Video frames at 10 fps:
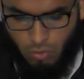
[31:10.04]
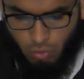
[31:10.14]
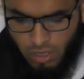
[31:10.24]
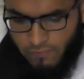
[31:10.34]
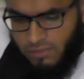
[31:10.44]

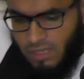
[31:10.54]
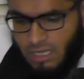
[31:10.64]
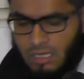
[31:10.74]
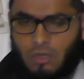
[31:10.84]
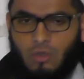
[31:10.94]
One of
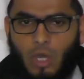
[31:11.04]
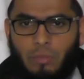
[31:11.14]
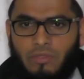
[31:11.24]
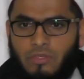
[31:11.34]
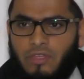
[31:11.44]
the
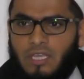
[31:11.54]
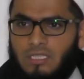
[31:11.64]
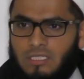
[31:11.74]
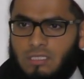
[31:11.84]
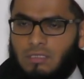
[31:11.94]
common
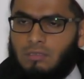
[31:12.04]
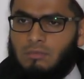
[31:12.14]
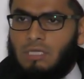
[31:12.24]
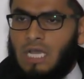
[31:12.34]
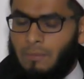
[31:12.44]
things
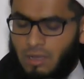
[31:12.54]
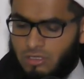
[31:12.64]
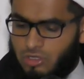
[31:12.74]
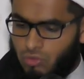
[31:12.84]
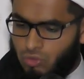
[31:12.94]

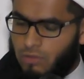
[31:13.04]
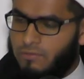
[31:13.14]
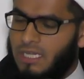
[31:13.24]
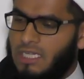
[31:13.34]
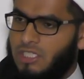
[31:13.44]
amongst all
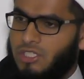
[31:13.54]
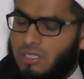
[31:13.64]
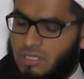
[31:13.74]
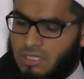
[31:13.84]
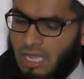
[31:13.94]
of the
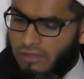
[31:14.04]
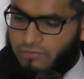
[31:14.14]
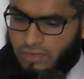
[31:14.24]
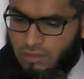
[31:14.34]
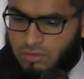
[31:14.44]
addictions
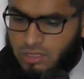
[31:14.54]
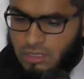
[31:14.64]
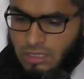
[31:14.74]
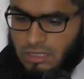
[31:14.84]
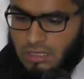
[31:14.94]
I've found
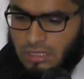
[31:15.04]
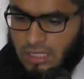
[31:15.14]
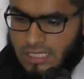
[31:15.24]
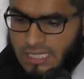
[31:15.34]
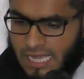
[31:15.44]

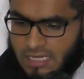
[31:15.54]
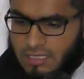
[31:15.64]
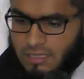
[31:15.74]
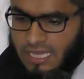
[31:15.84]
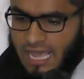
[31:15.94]
is
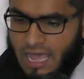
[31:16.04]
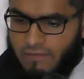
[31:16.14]
that they